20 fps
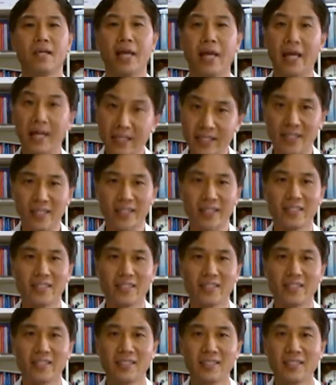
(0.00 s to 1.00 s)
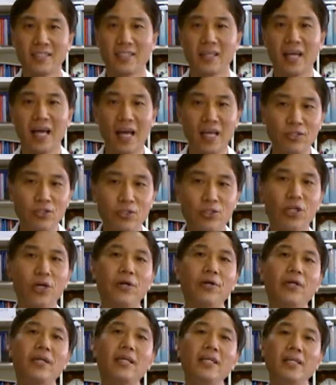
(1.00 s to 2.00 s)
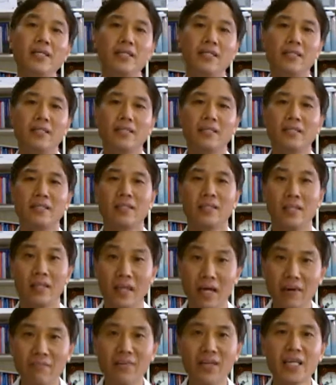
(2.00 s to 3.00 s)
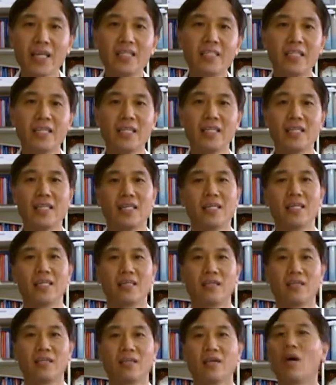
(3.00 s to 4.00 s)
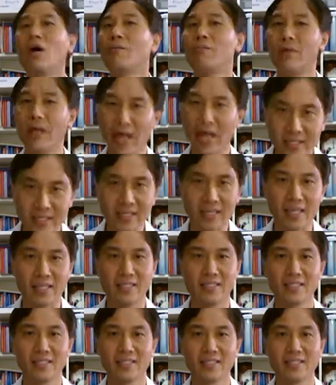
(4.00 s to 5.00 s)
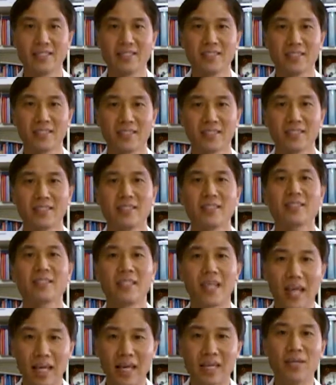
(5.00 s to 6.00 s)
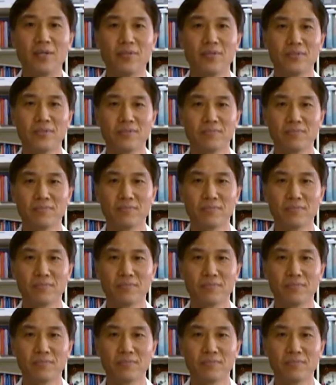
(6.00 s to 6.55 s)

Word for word: and enjoy the lovely city of Athens. Thank you.